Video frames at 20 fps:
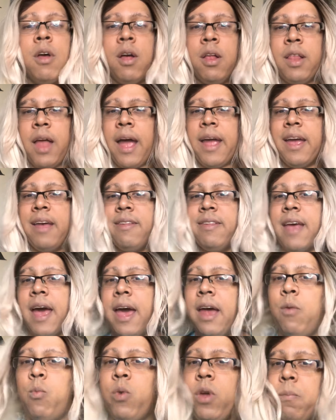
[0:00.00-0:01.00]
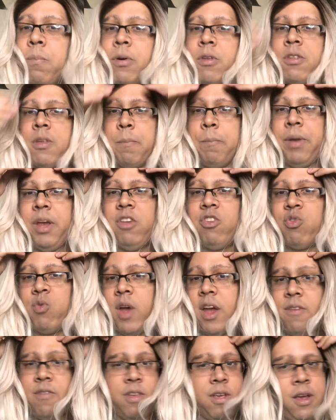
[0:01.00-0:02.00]
Like I said, we put some beach
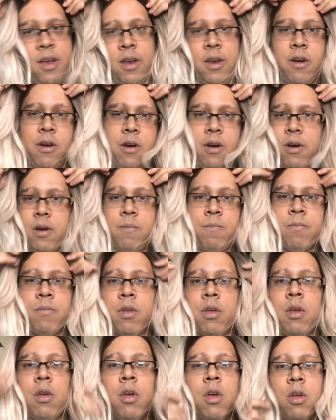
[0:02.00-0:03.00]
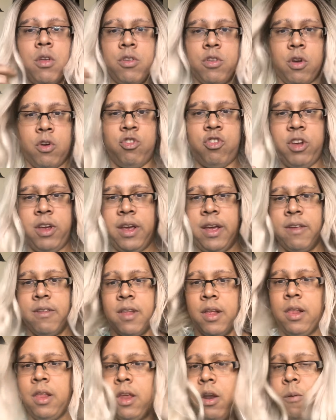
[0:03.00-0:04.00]
waves in her, so she is
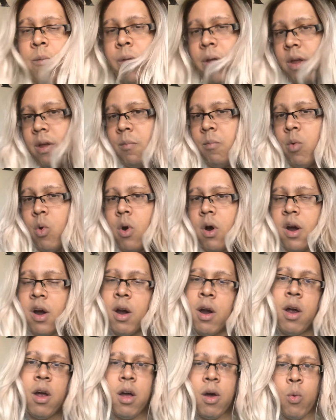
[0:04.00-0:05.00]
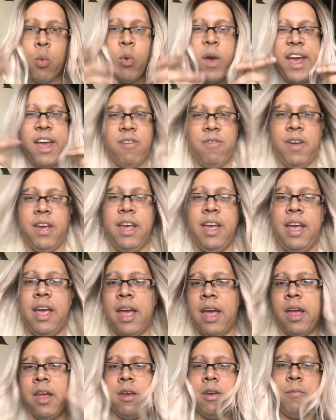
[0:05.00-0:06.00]
a little bit more wavy
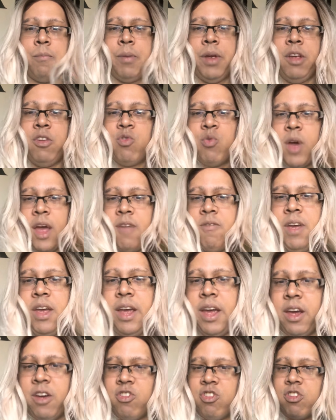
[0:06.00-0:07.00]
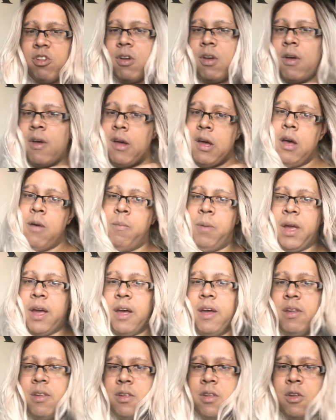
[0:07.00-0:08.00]
and beach wavy-ish
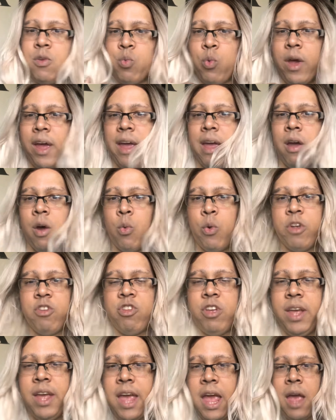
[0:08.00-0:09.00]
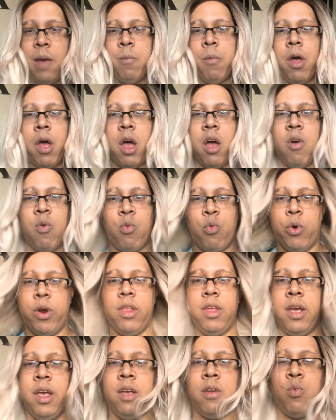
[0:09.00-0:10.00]
because this wig originally came
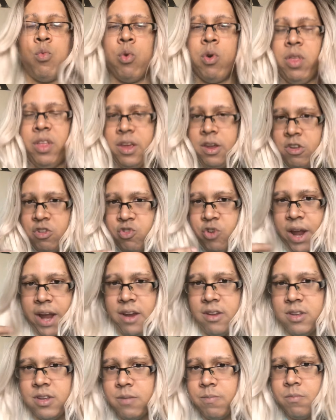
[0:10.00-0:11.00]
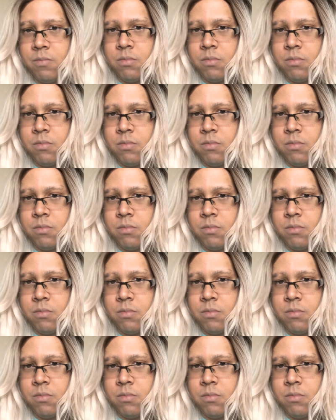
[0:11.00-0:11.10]
really, really straight.